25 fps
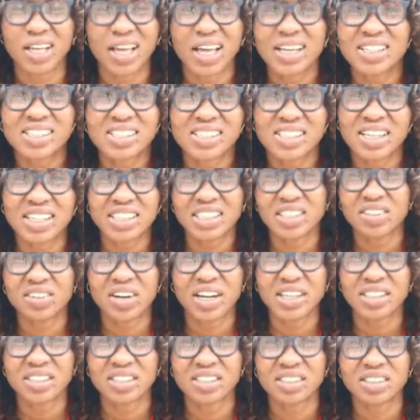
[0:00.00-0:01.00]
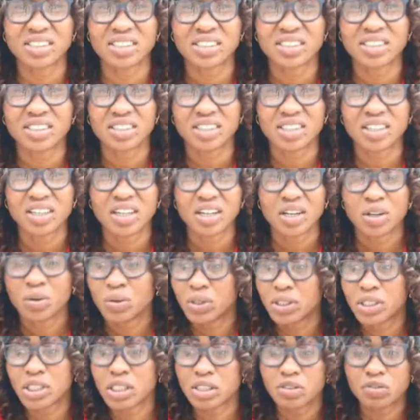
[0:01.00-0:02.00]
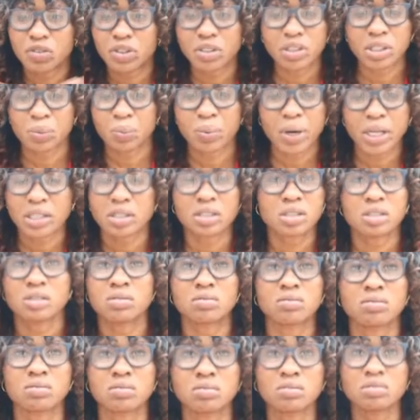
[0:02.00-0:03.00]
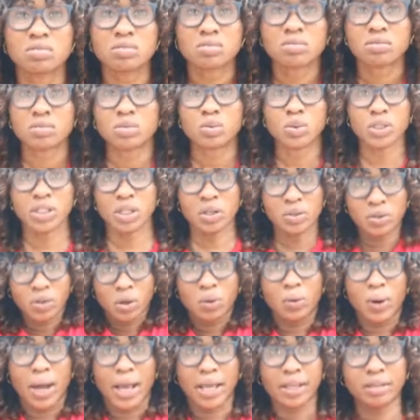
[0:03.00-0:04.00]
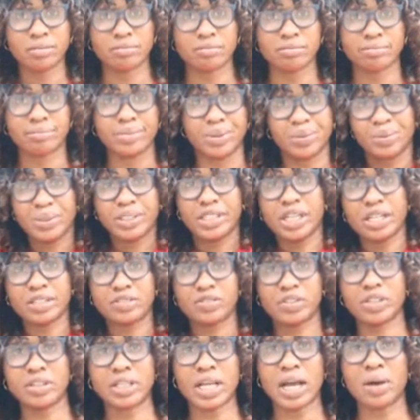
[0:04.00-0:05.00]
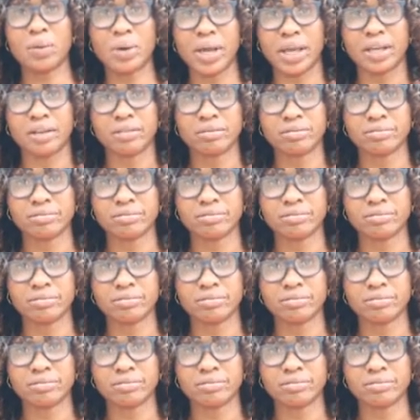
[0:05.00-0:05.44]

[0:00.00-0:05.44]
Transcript: existential crisis. We just feel depressed. We don't know why, but we just feel that way,